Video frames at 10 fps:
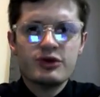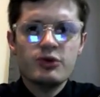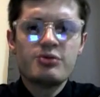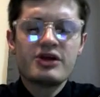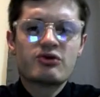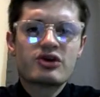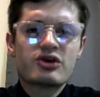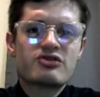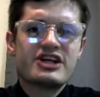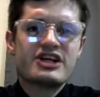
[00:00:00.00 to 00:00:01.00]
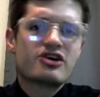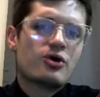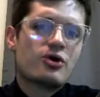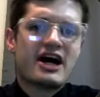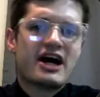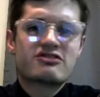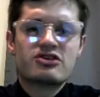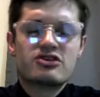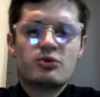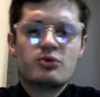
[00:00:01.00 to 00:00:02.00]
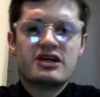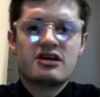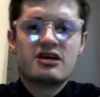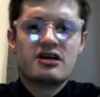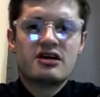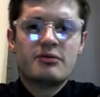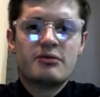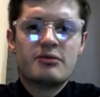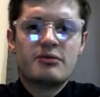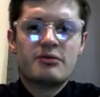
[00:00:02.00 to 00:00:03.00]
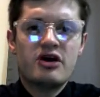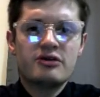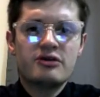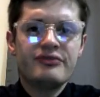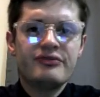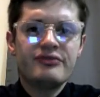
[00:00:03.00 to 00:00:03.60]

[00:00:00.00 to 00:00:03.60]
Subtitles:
We play rook over here going after the weak backwards pawn.